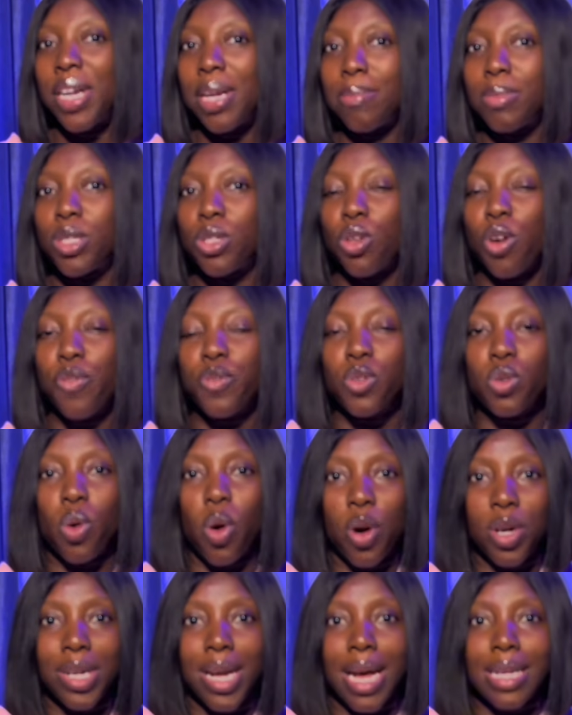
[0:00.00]
himself to
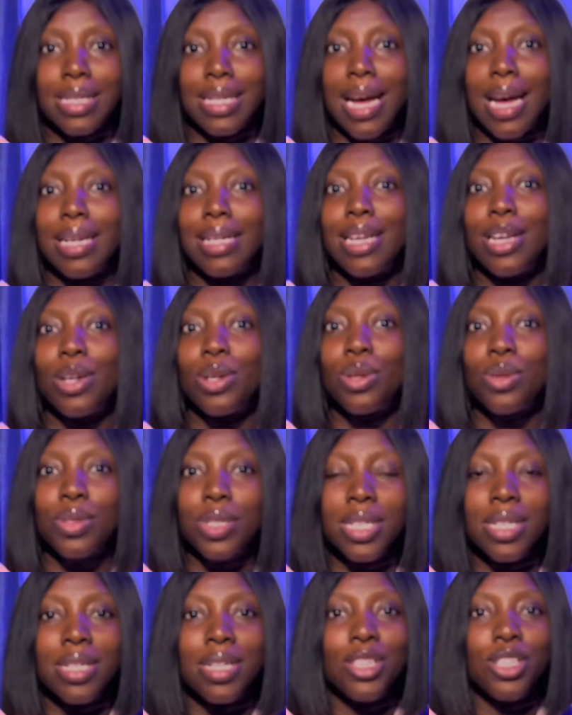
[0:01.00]
others and then
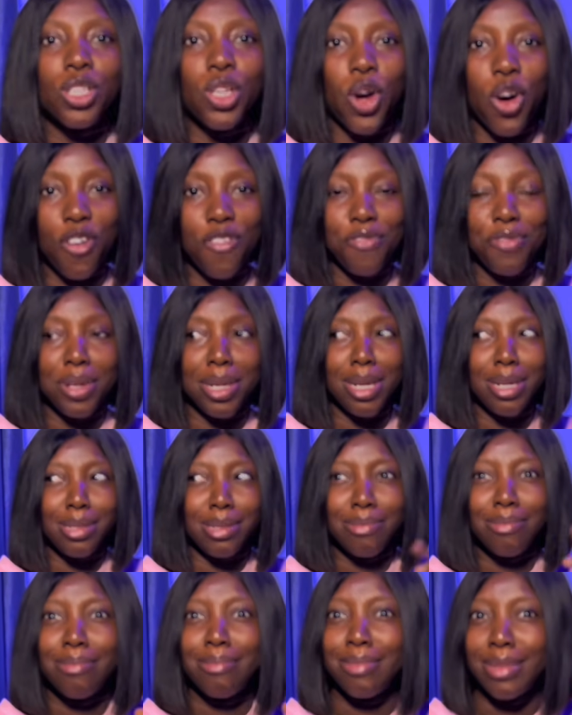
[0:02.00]
loses his
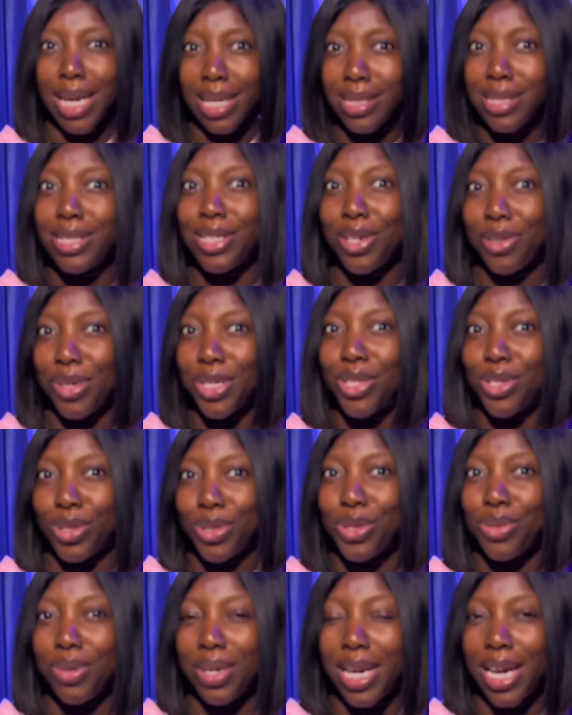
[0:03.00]
confidence. That is a great
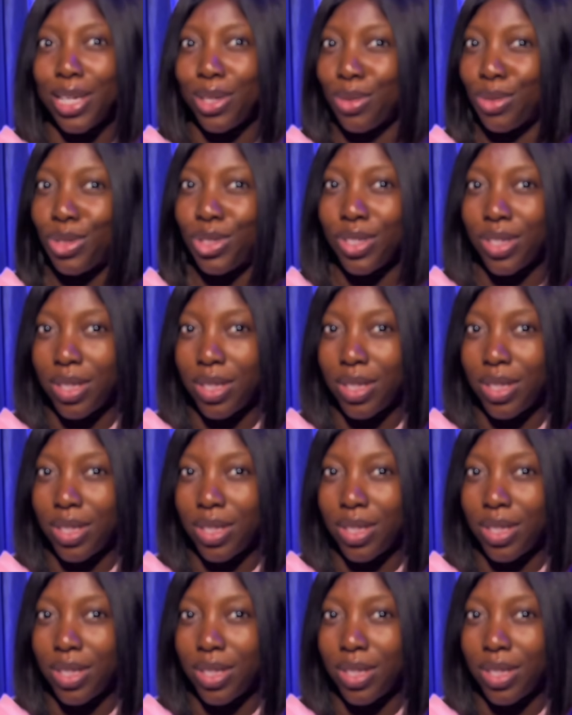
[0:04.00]
storyline, don't you